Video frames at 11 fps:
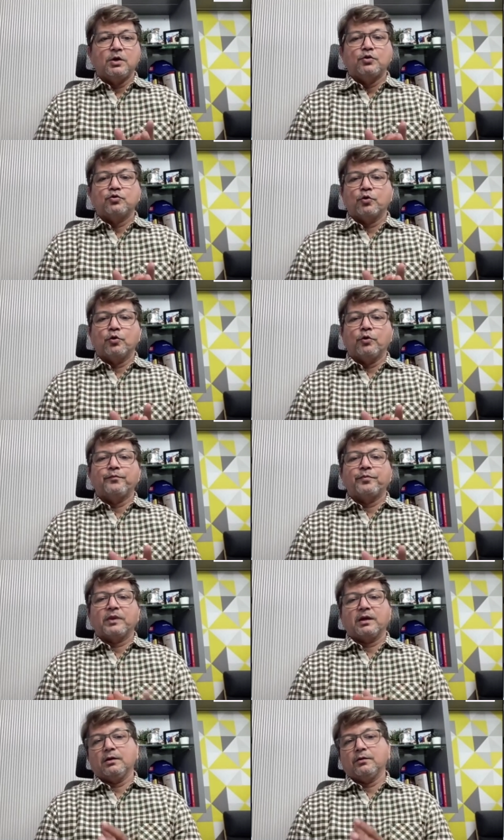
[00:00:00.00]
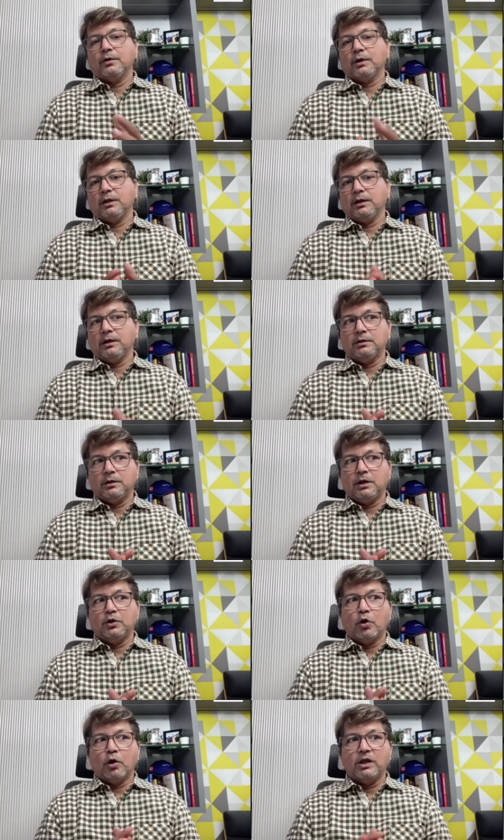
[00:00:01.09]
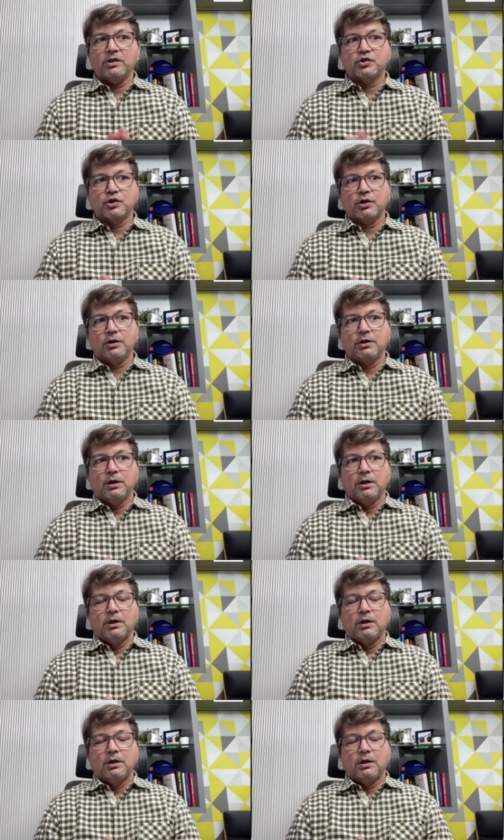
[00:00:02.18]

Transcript: So a knowledge a